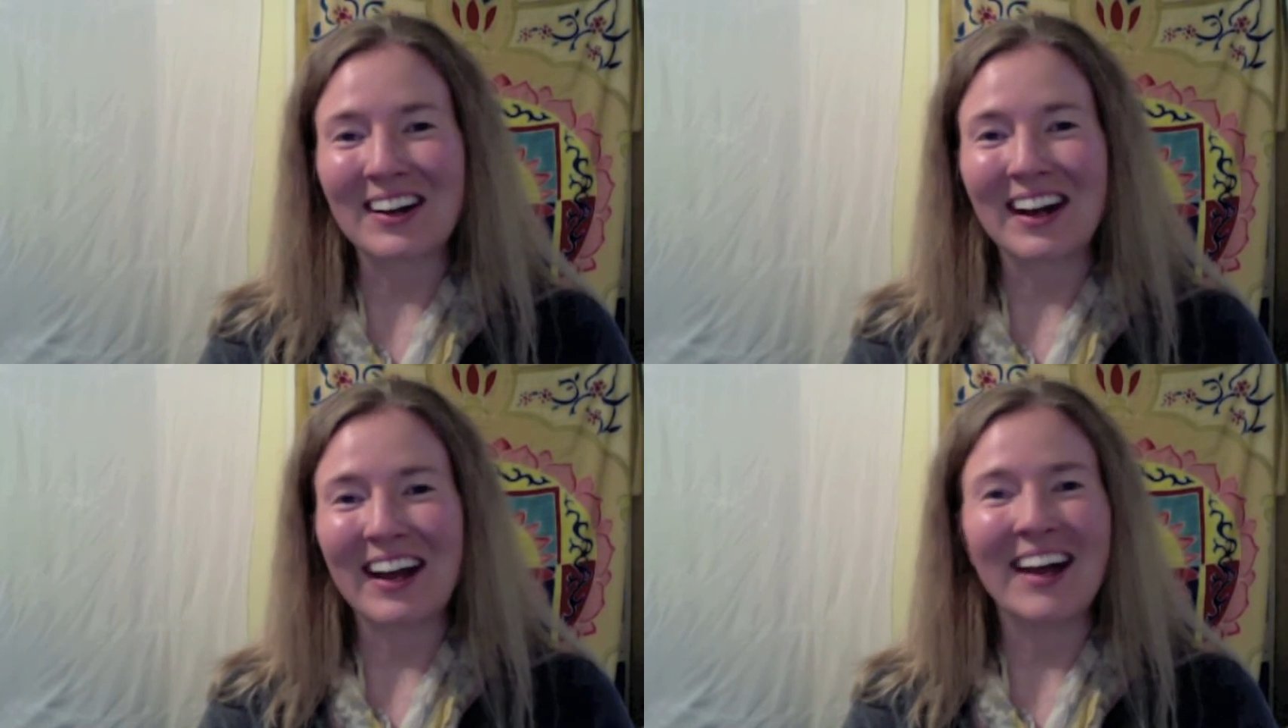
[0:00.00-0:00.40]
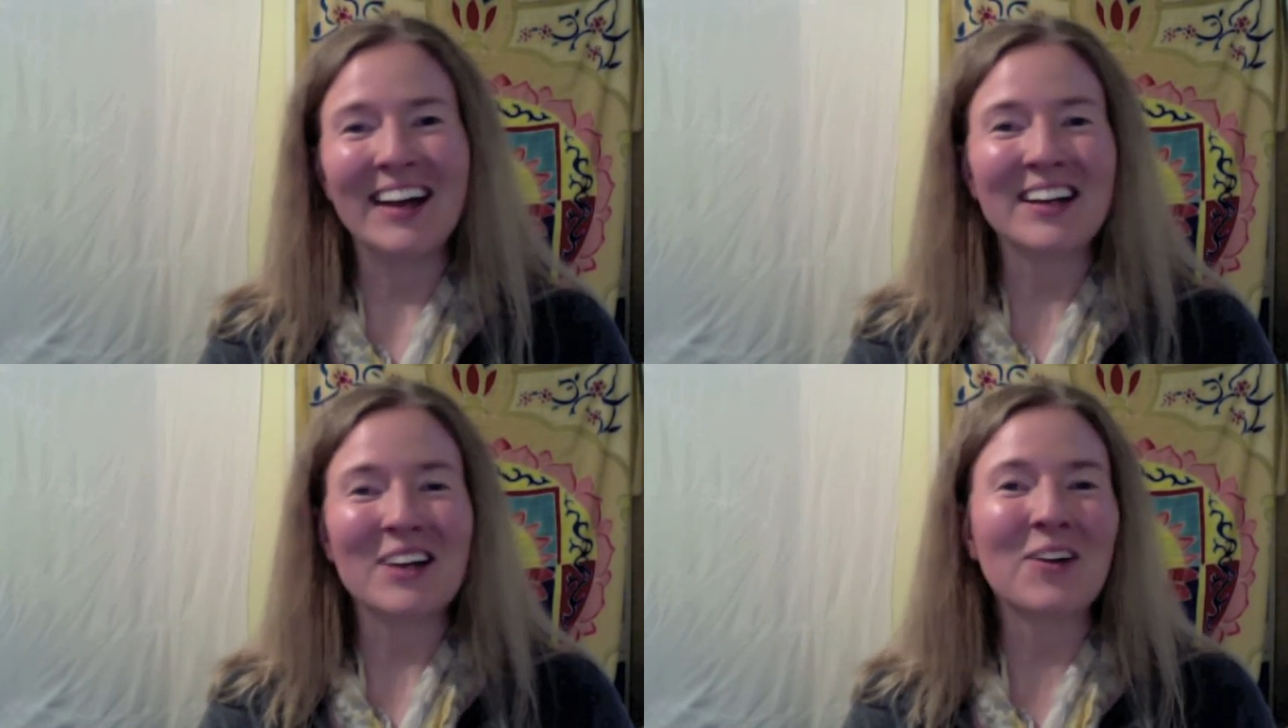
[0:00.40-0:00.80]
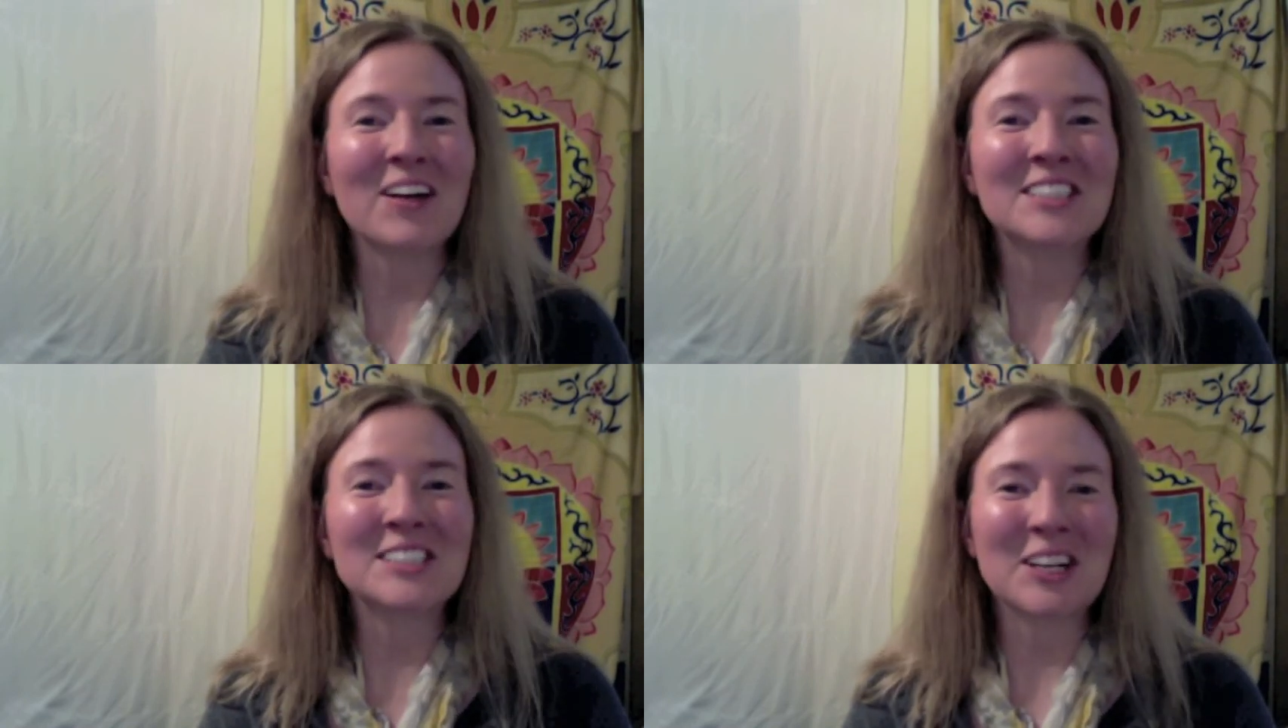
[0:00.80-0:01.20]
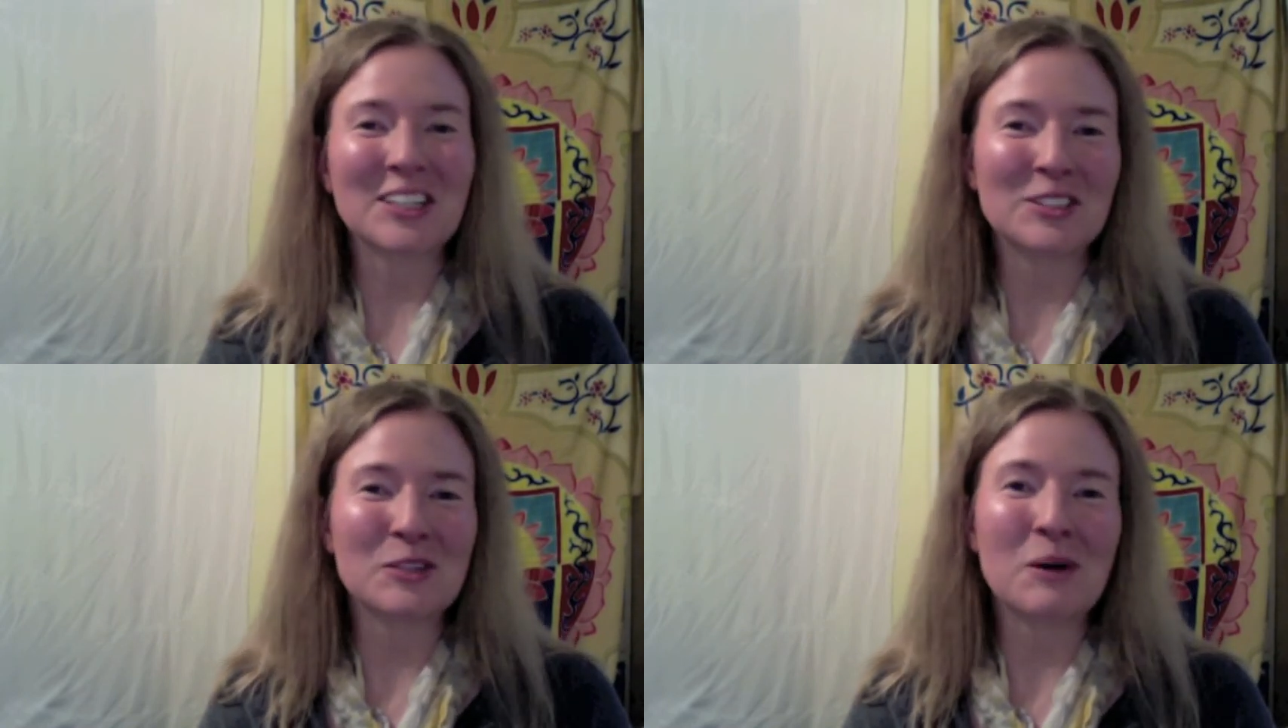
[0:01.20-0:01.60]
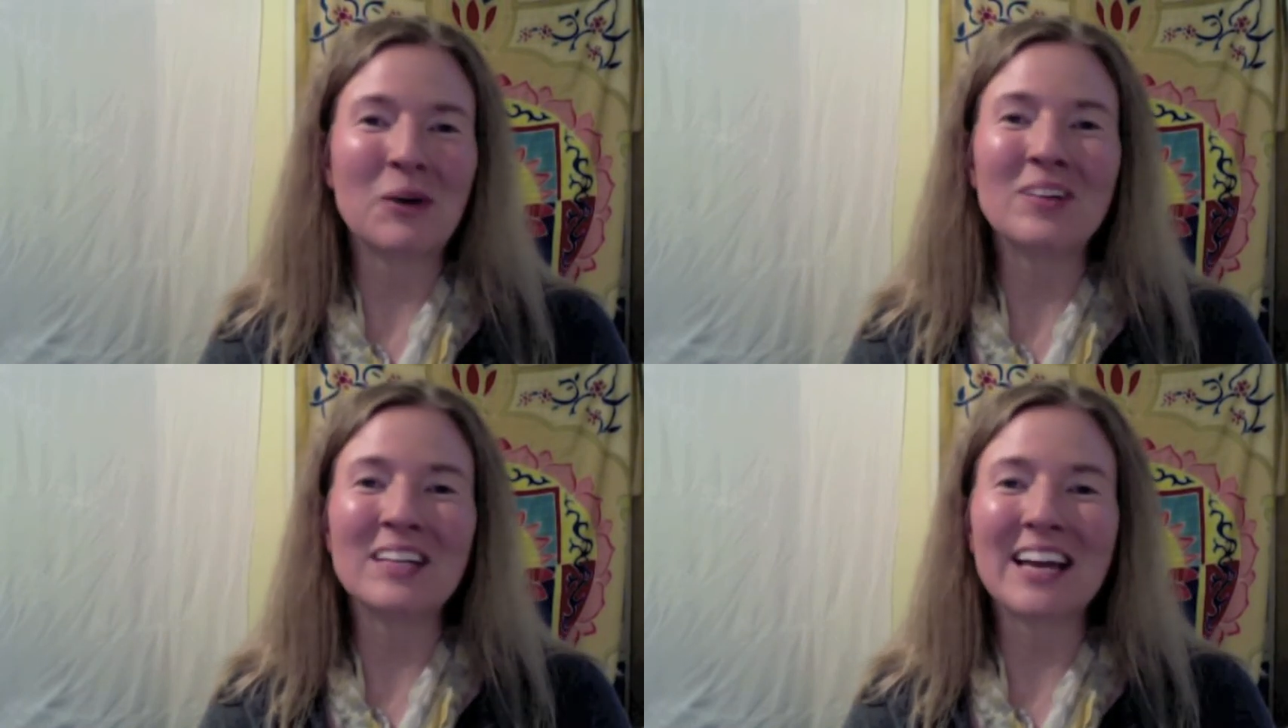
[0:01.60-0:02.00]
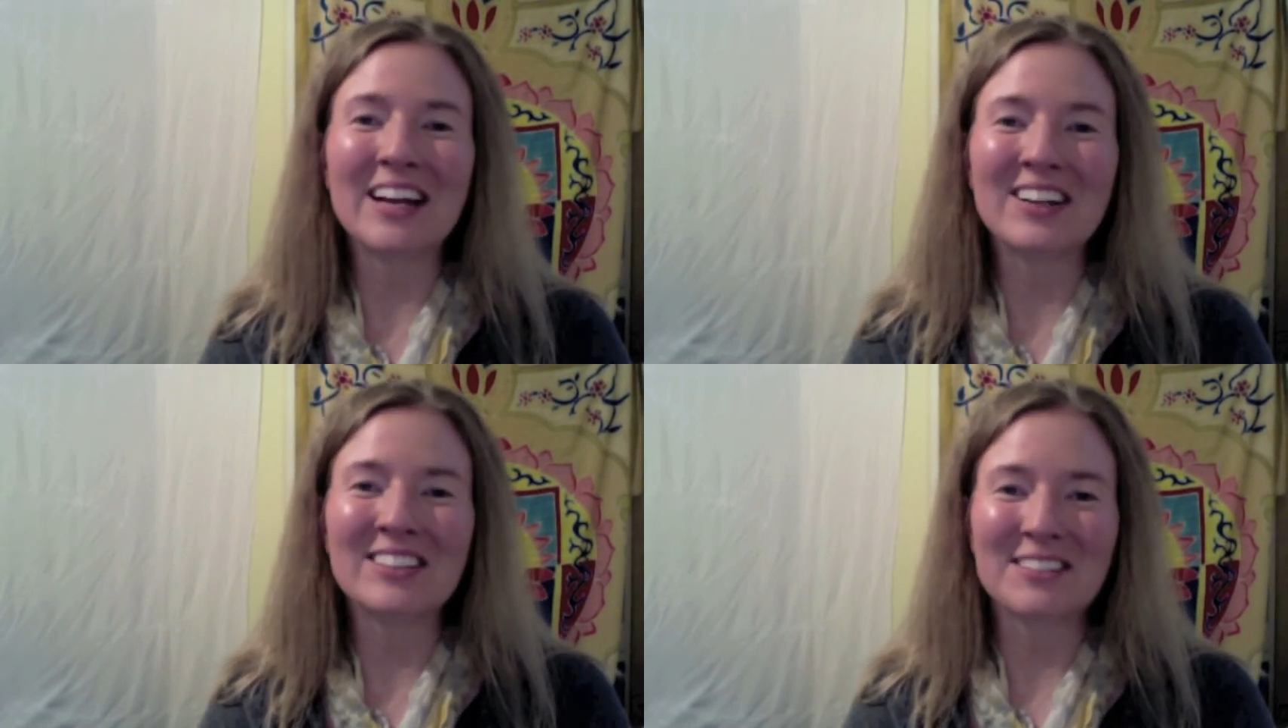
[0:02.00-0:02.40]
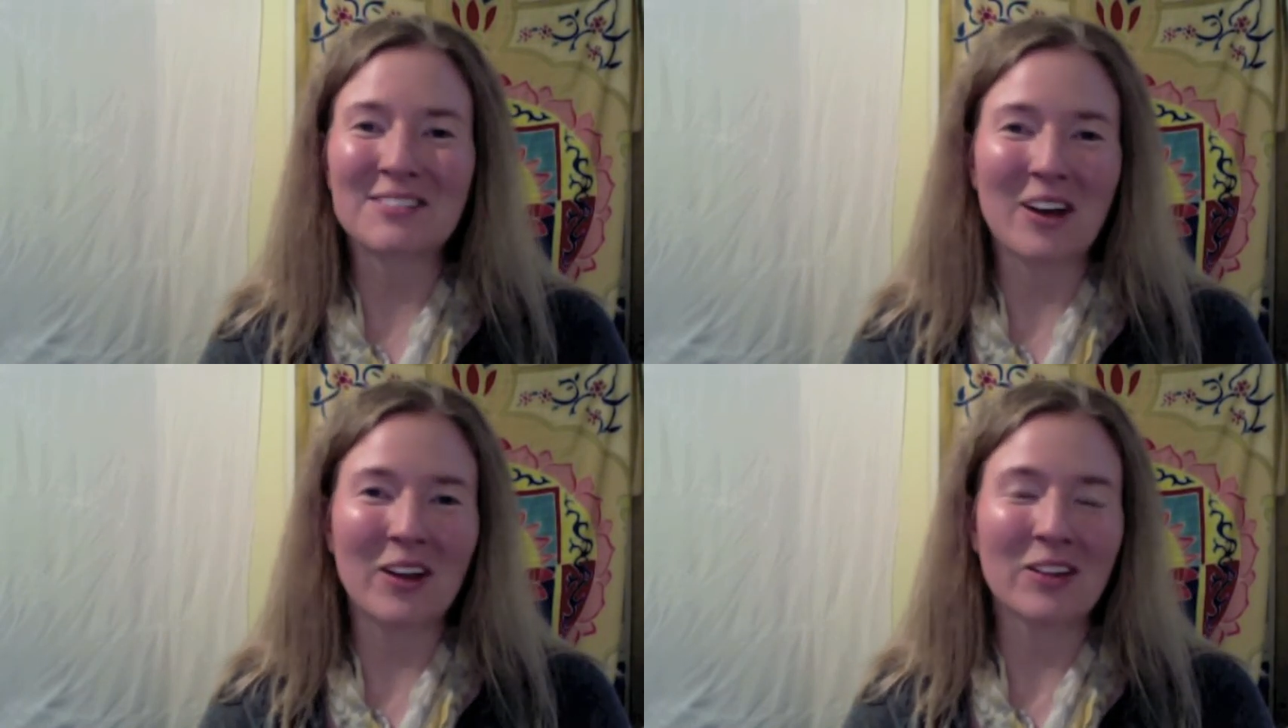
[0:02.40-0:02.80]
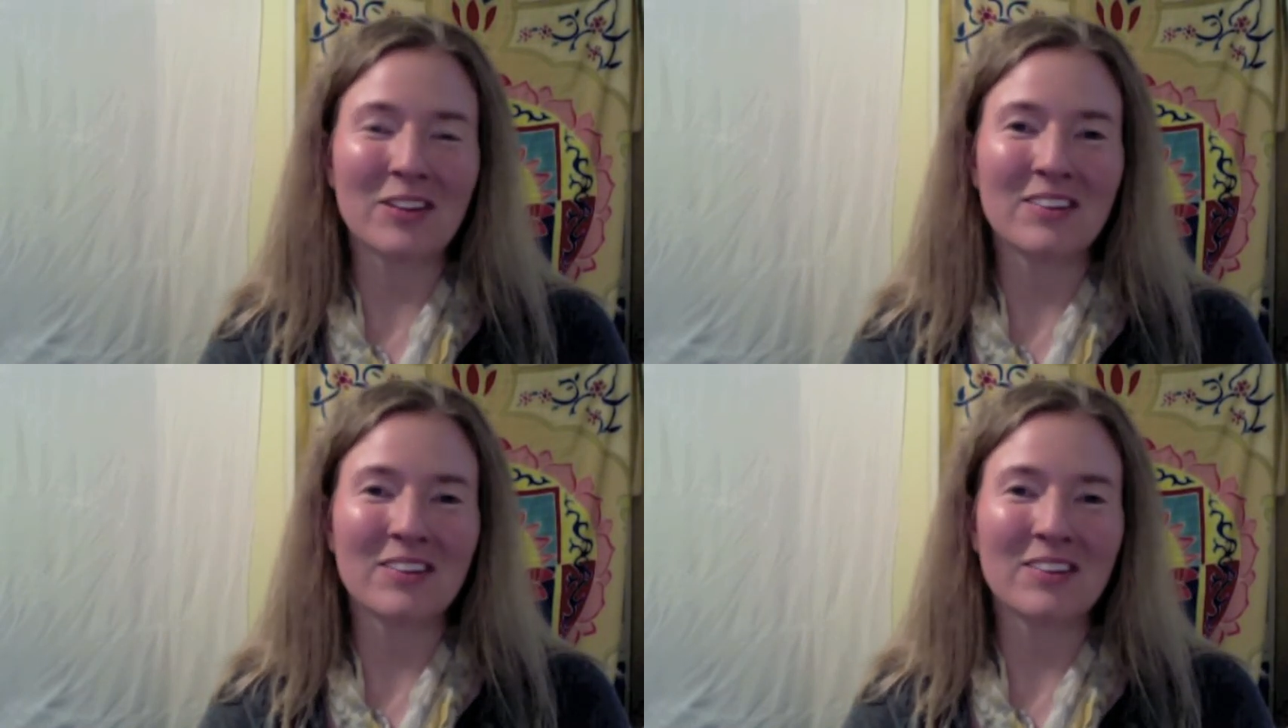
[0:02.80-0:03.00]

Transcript: and I wanted to talk to you about Layers of Health.